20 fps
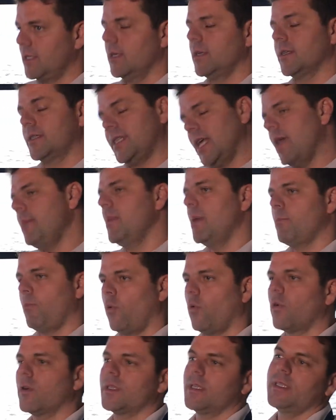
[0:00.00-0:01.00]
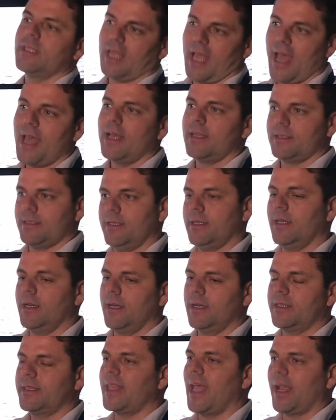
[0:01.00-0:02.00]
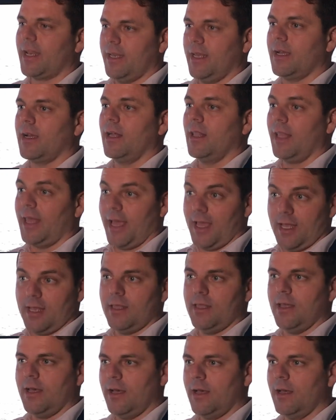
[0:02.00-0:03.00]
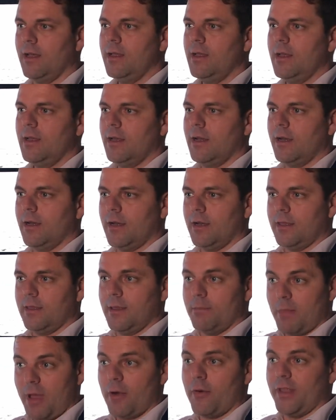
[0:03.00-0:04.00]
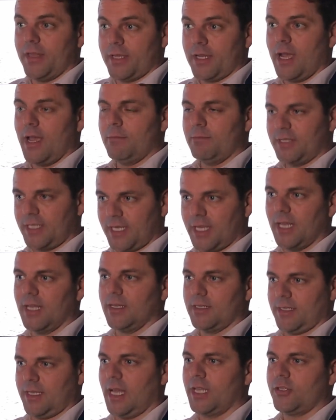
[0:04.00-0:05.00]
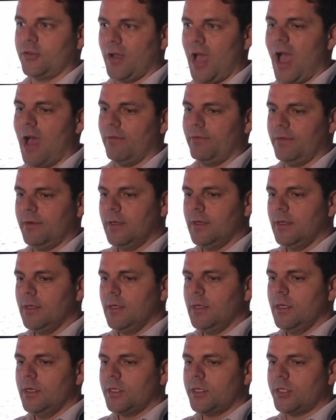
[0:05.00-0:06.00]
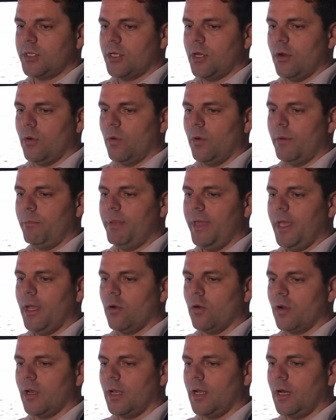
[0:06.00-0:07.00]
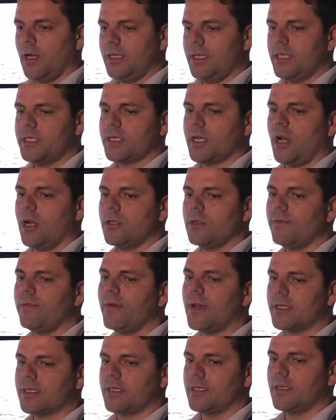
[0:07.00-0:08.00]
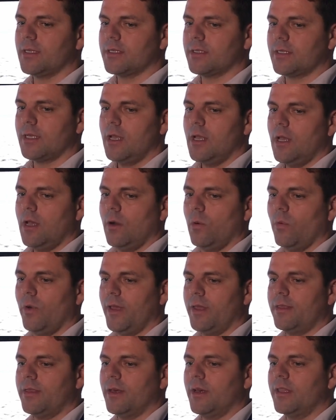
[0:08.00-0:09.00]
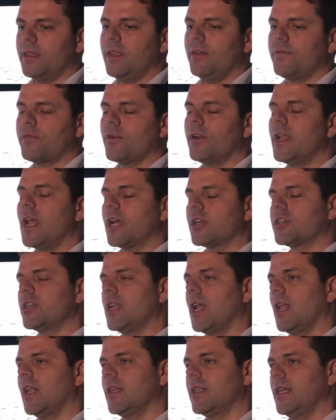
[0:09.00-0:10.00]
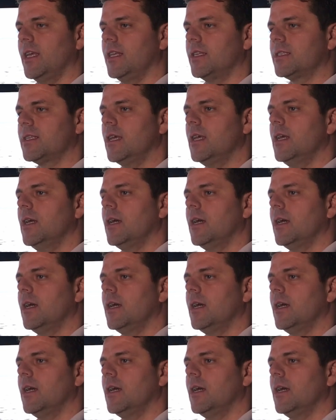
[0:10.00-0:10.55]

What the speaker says: same important as the technical and the maritime skills that you have. So being on these kind of vessels with different nationalities